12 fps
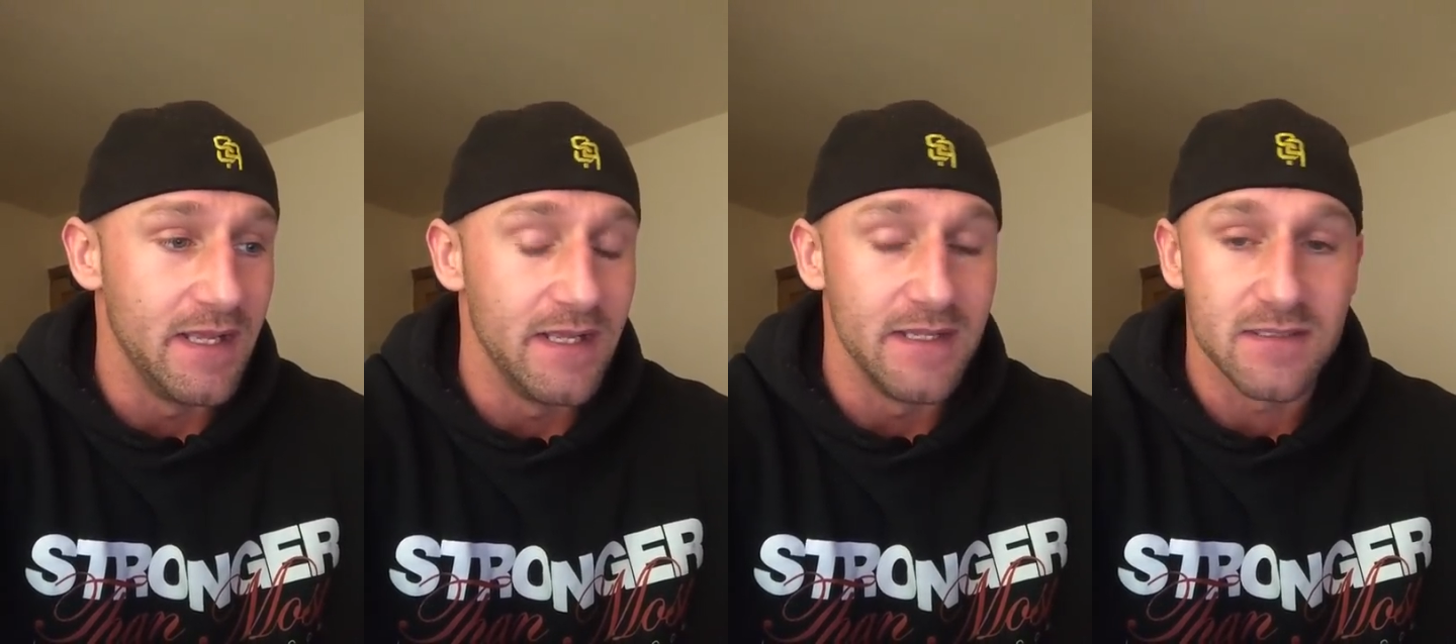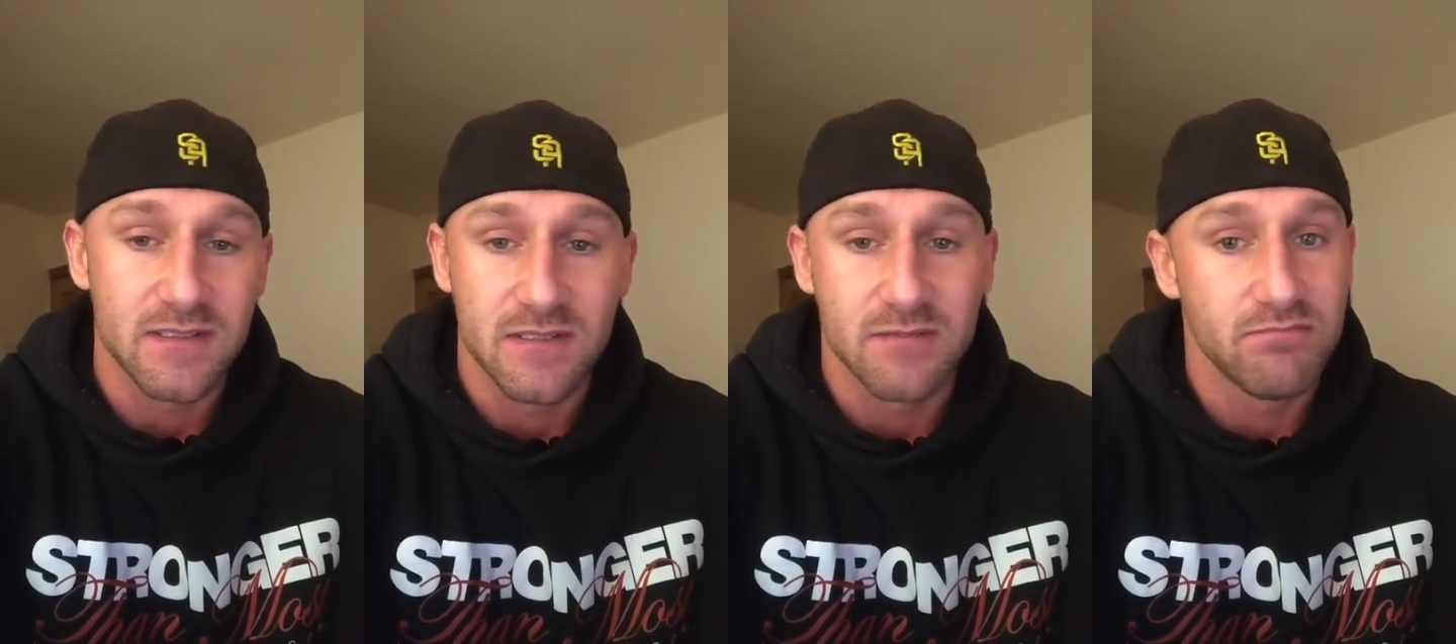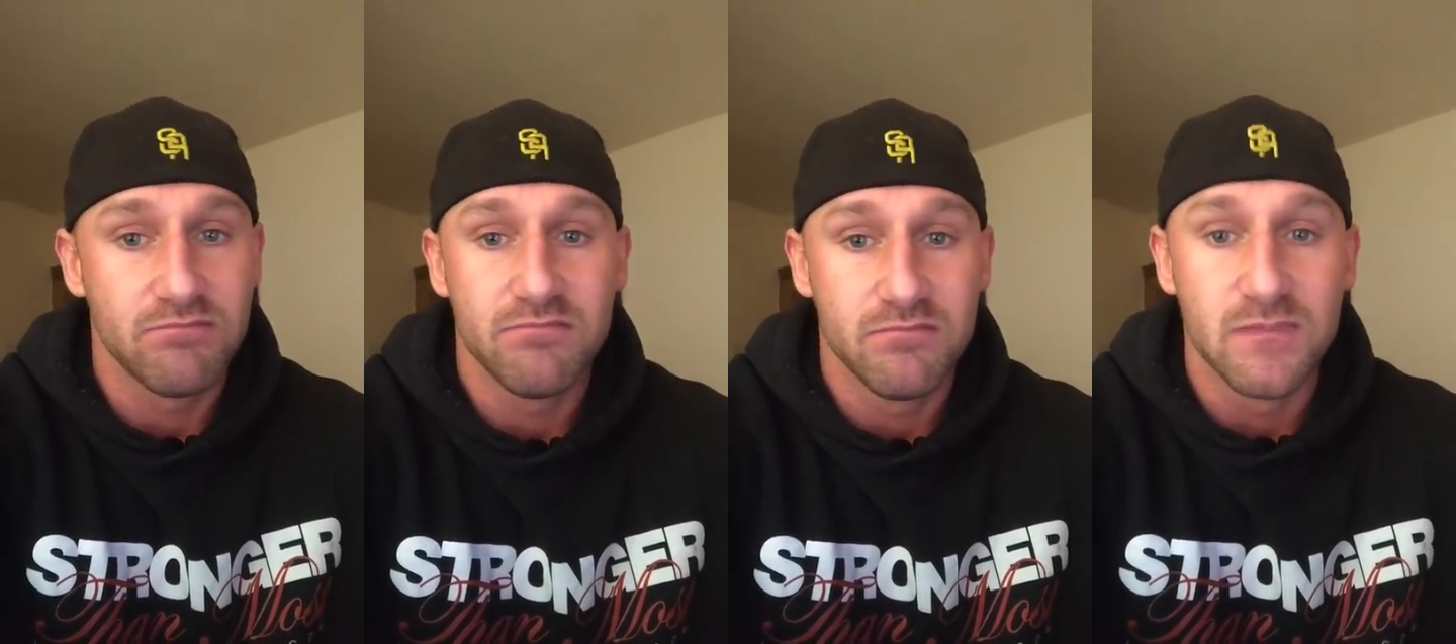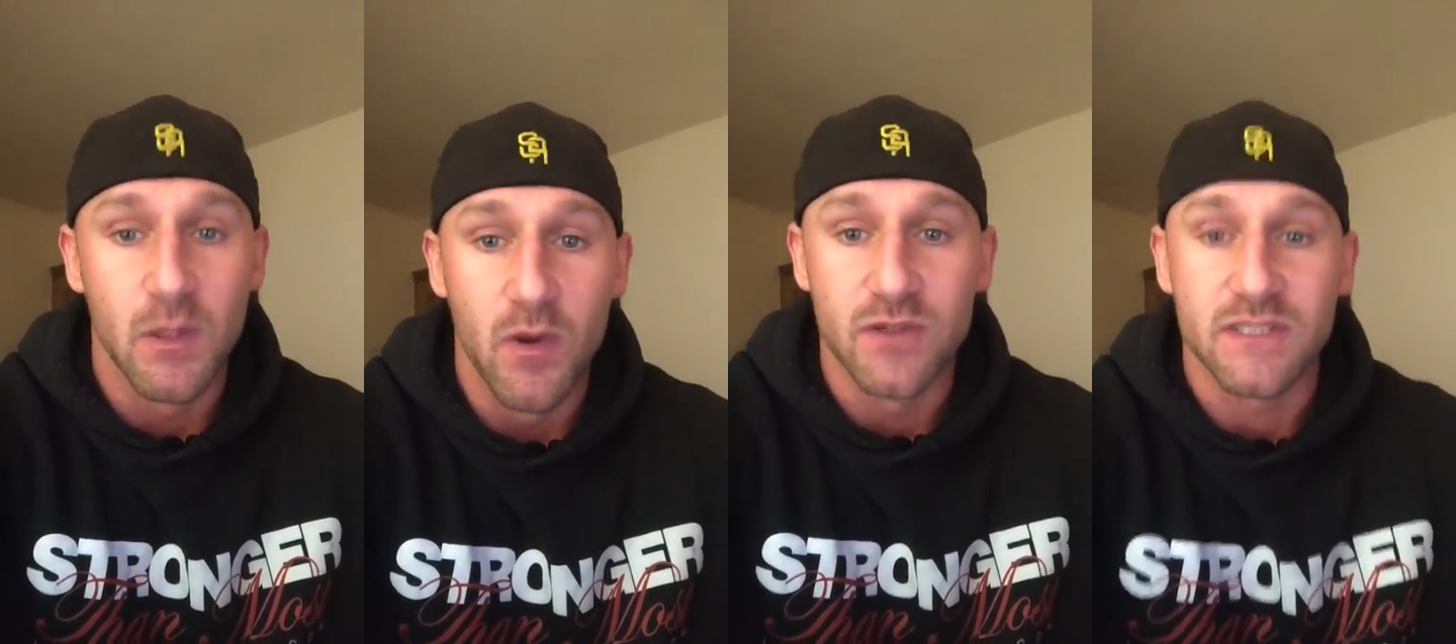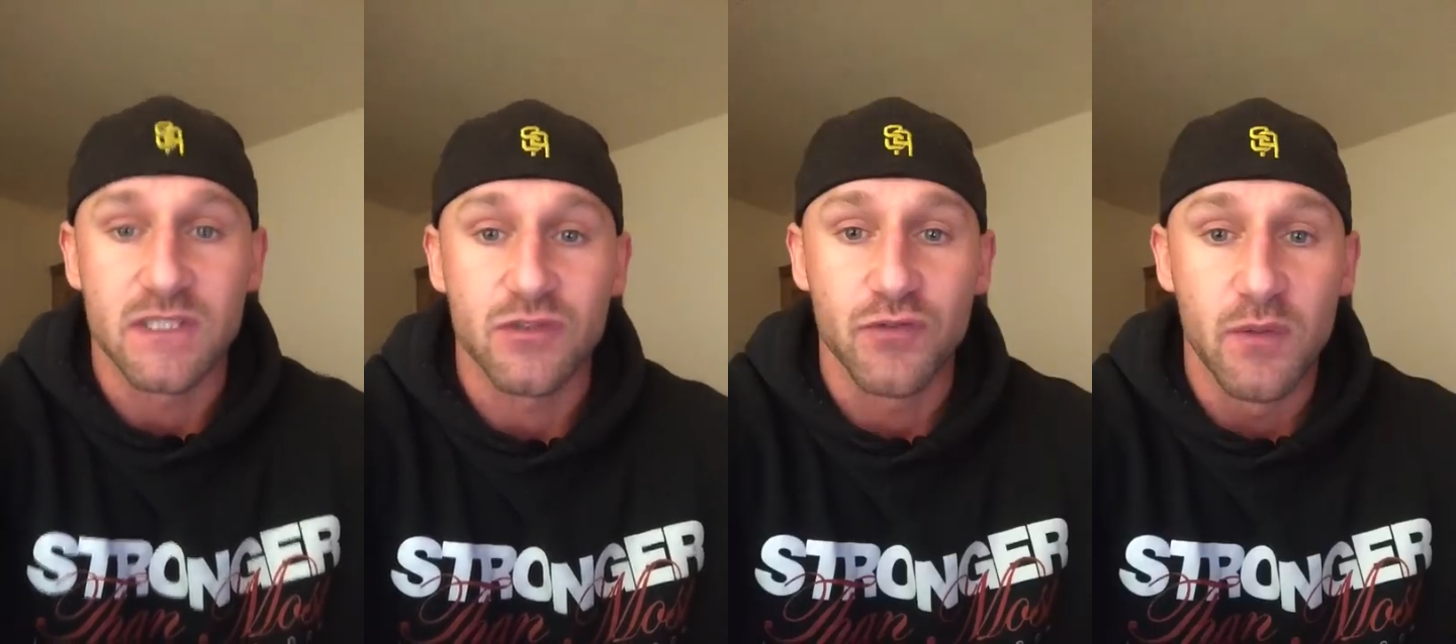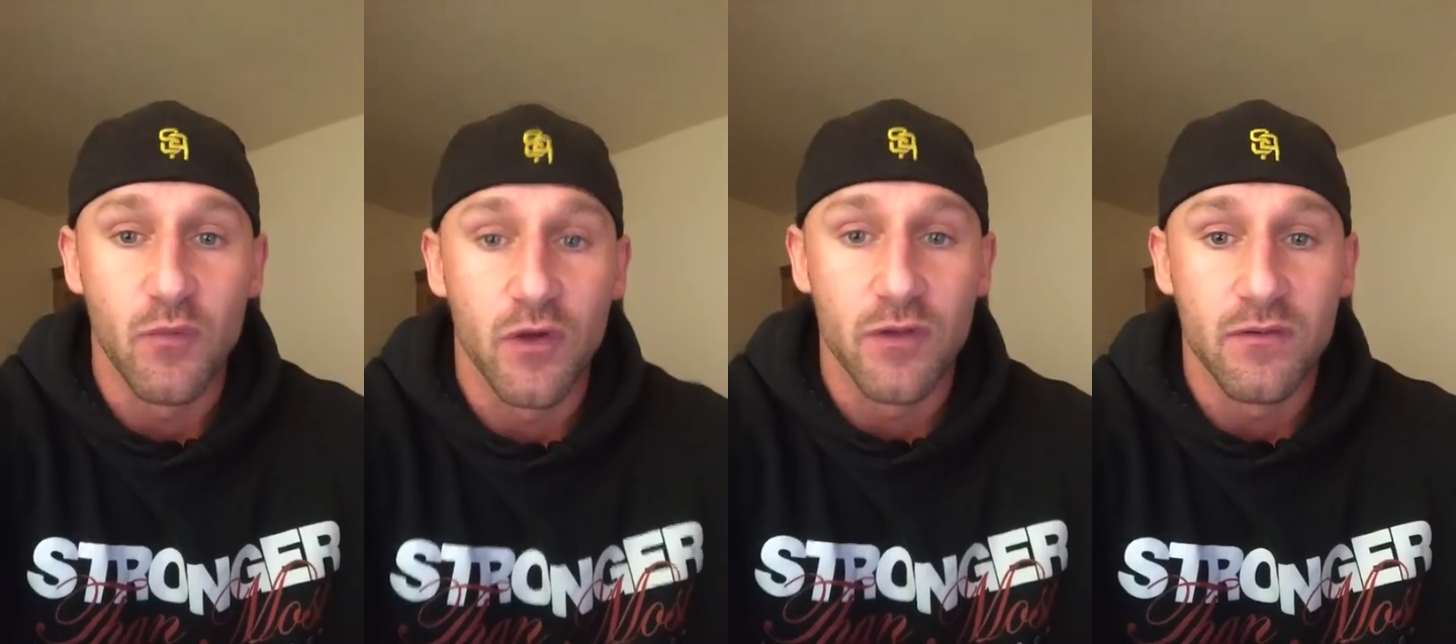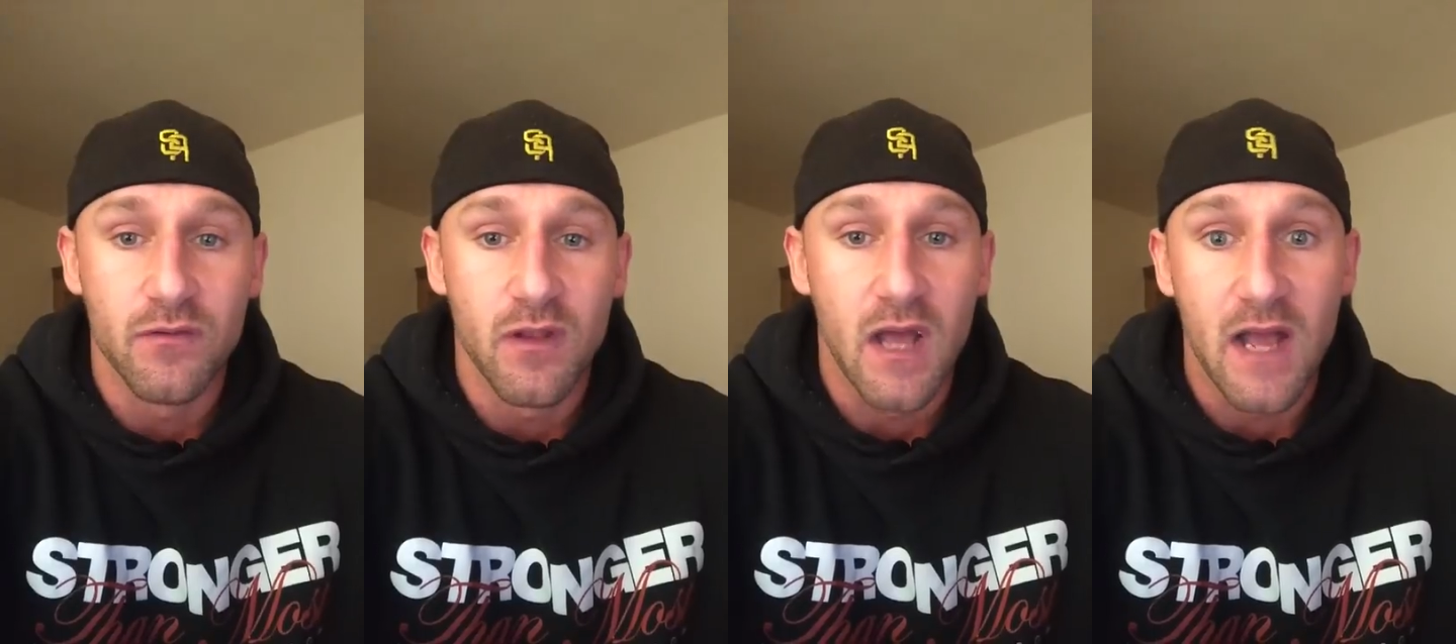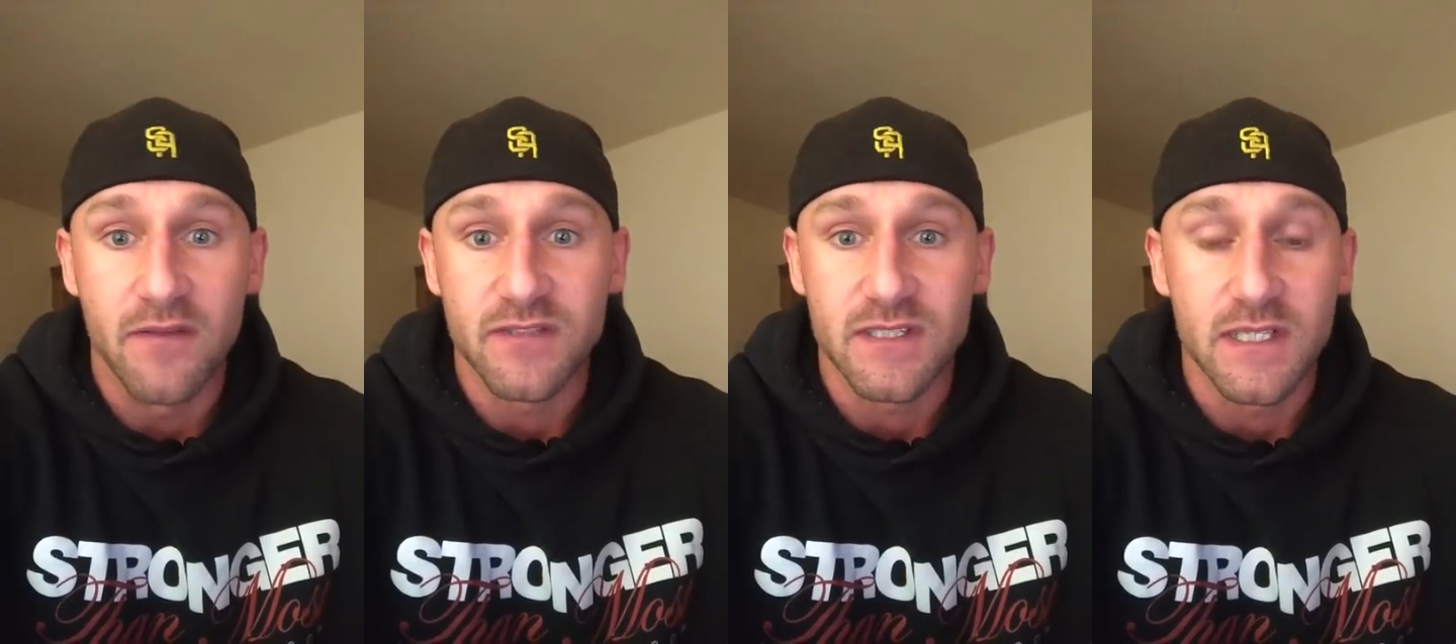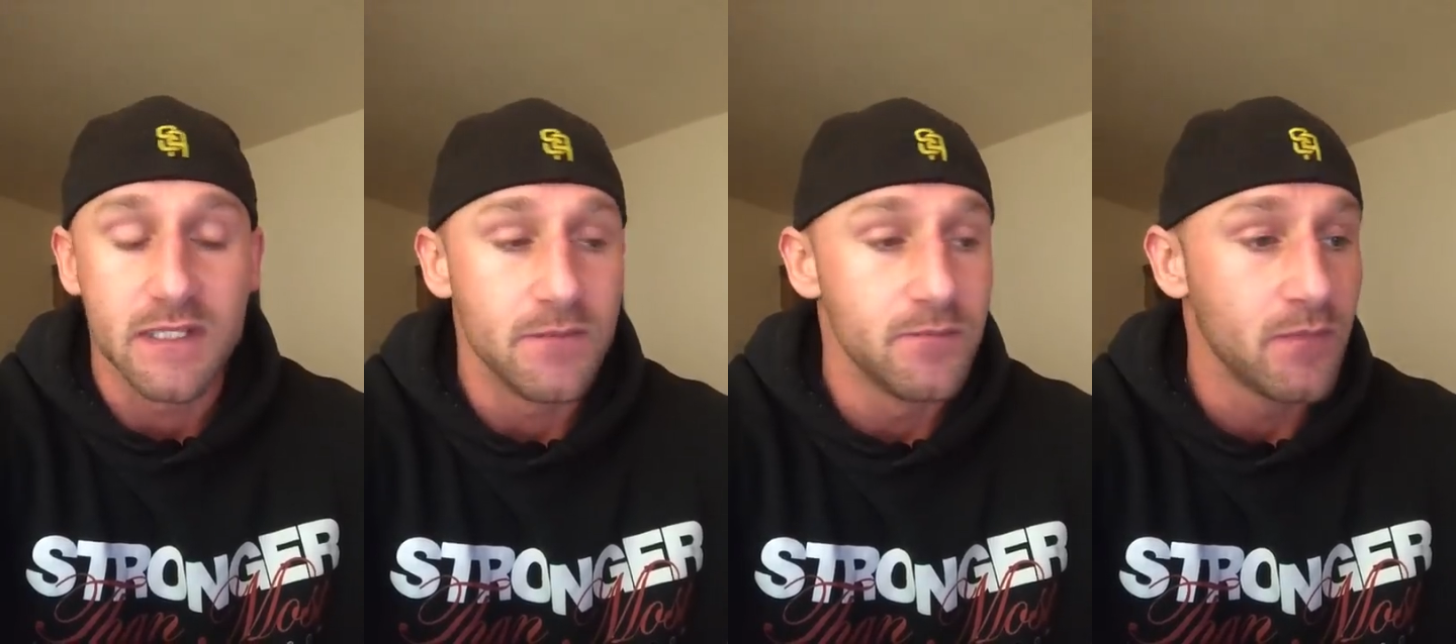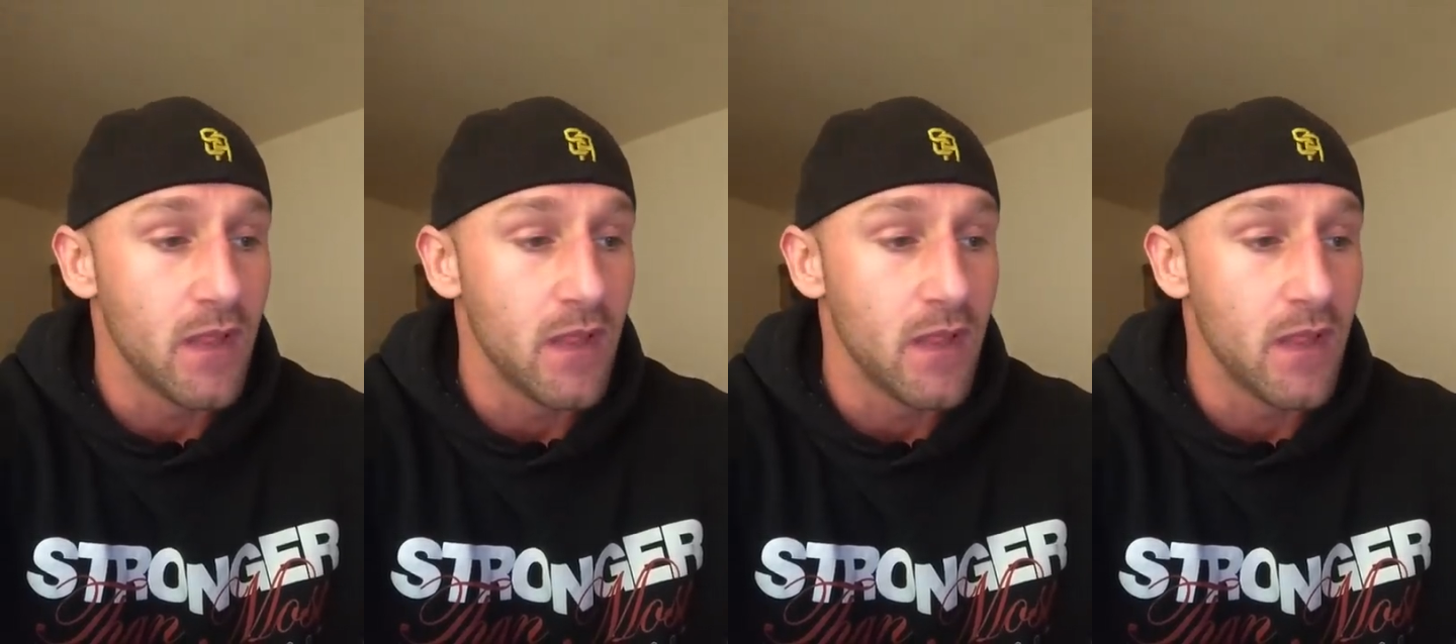it's the most extreme one I've seen.